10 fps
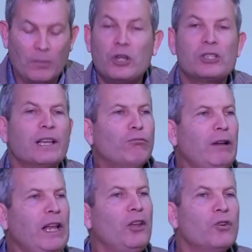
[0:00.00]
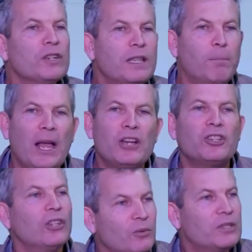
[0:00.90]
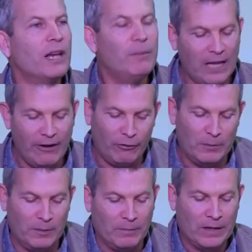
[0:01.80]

because they recognized the passion that was coming out from him.